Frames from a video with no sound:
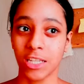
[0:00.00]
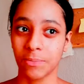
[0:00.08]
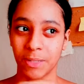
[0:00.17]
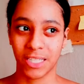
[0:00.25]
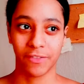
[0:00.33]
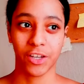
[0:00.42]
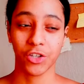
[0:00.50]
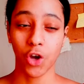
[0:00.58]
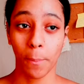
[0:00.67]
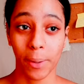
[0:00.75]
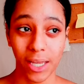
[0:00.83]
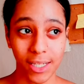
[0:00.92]
specific
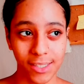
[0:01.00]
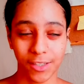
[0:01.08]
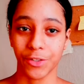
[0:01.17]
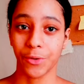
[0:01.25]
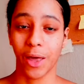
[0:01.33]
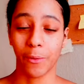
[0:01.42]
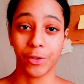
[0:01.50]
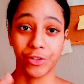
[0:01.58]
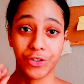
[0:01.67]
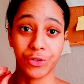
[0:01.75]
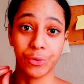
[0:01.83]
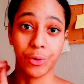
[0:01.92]
topics so that
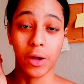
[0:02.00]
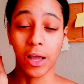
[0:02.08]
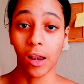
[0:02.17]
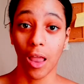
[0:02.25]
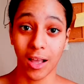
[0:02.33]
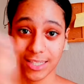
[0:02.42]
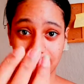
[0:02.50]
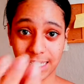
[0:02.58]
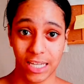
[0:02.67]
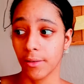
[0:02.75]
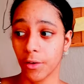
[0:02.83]
once you glance at it,